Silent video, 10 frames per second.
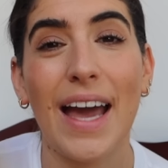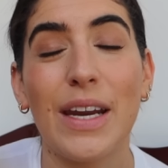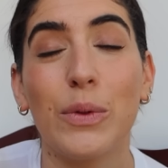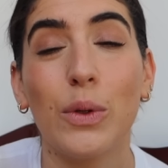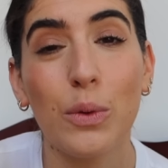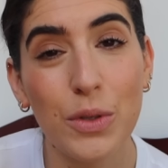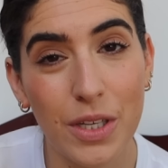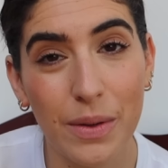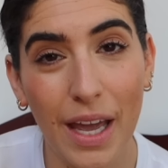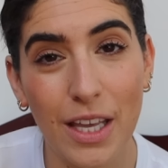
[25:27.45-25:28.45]
And it will
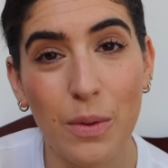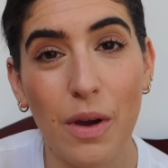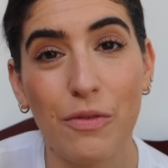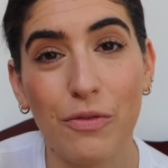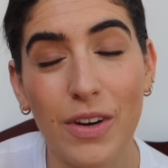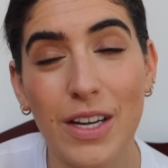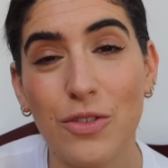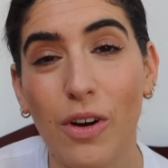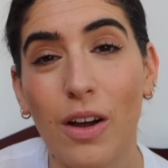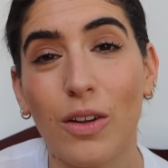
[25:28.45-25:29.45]
also get you a free
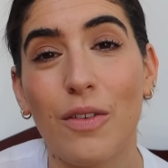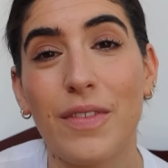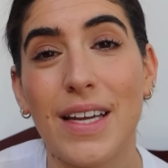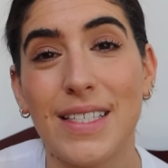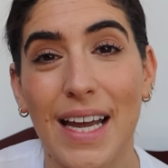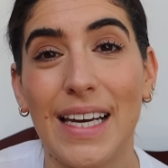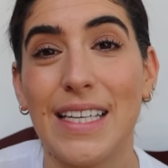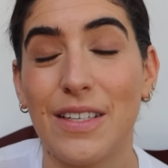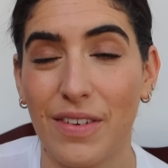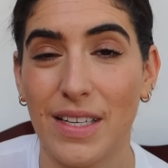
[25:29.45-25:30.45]
trial of their daily
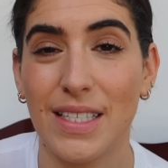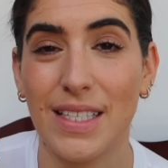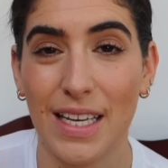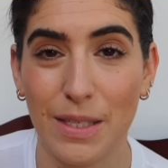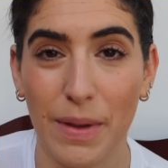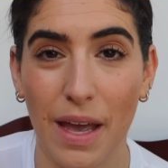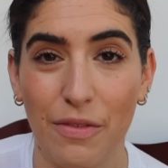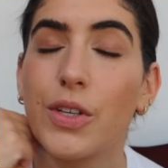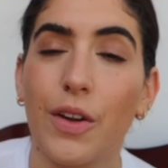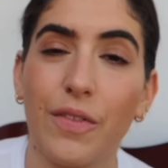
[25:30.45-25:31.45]
defense
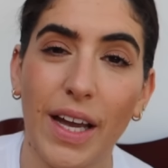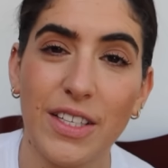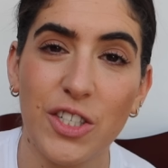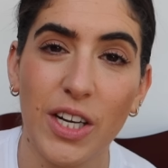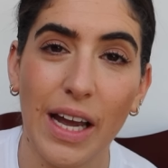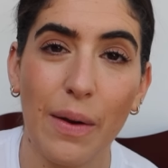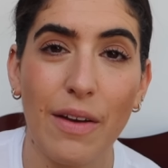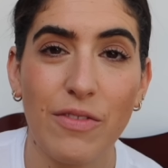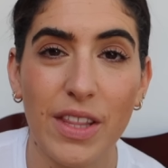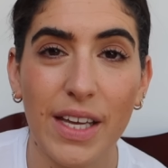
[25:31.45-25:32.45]
SPF. So don't forget to check out
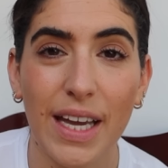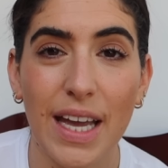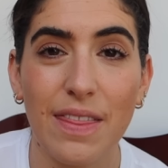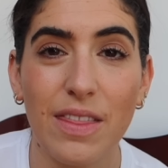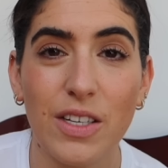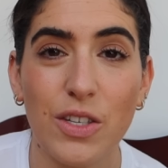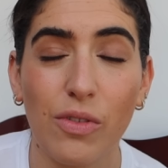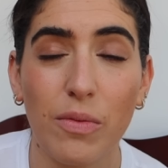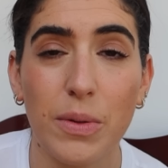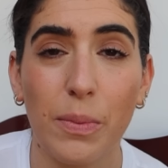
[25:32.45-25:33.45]
everything in the
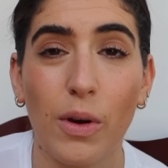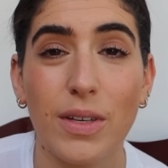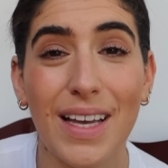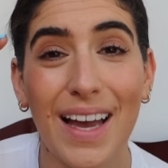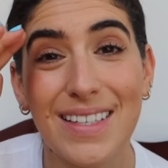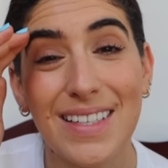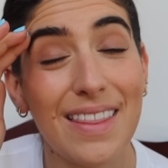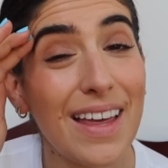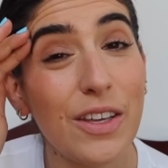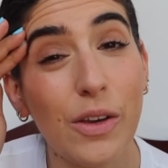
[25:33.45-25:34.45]
description box. And
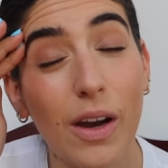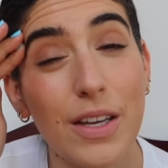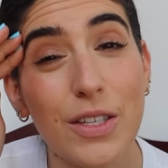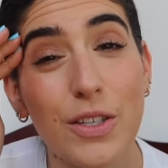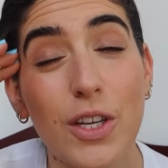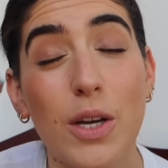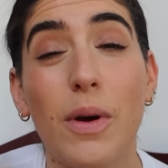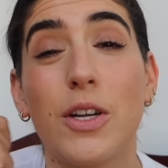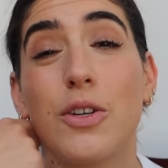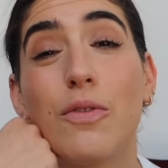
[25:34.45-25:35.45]
thank you guys so
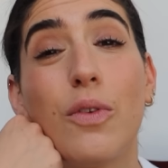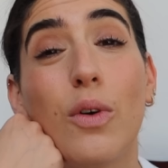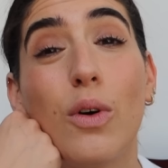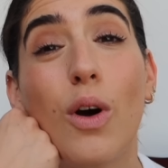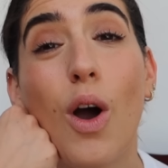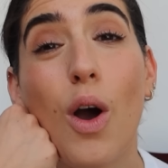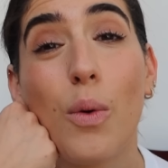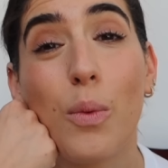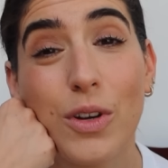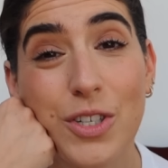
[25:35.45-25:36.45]
much for
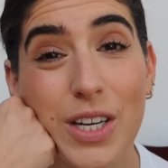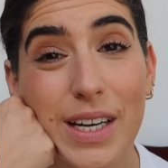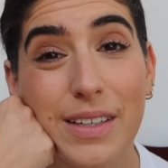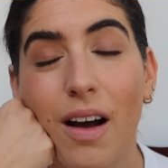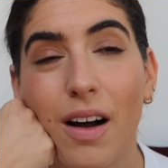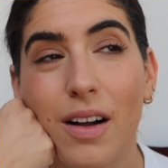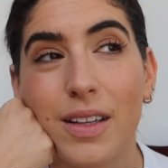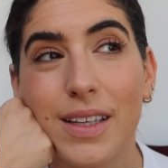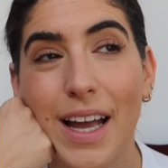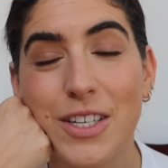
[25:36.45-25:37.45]
watching.
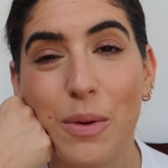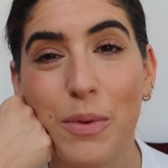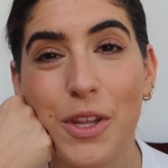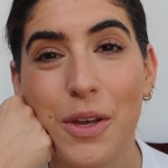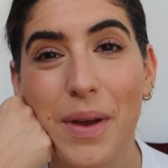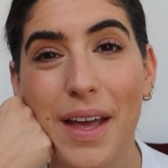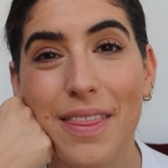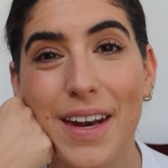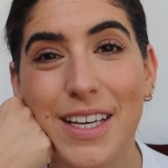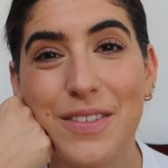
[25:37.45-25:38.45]
I'll catch up with you in
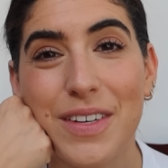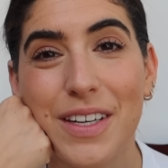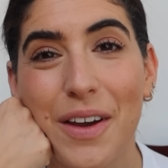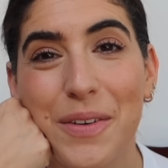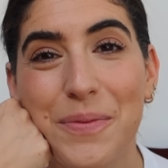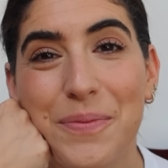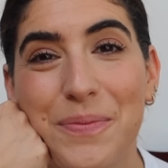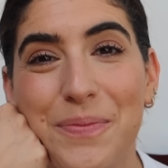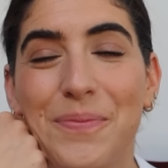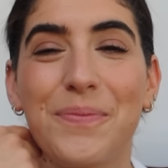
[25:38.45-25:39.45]
the next video.
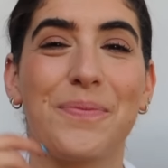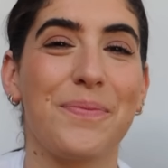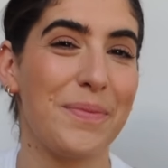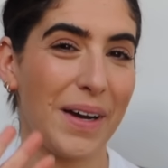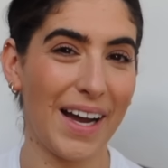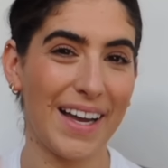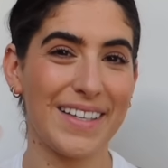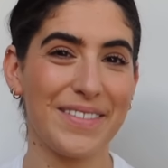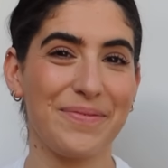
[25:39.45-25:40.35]
Bye.